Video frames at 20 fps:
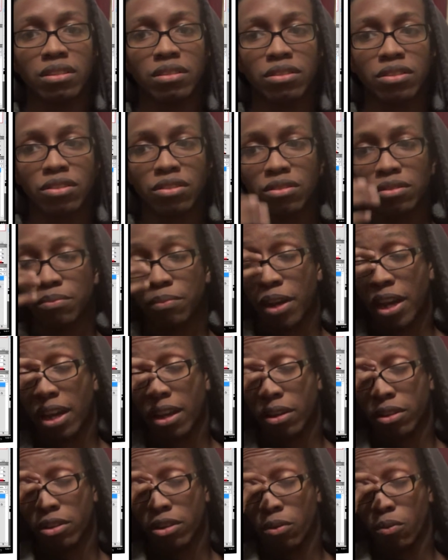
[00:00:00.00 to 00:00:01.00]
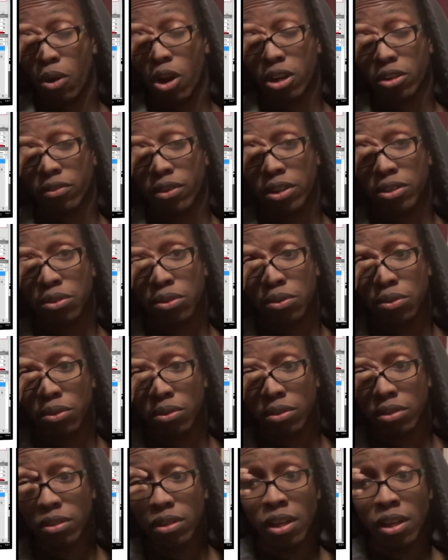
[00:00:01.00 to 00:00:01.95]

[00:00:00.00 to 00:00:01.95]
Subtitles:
just by walking around school.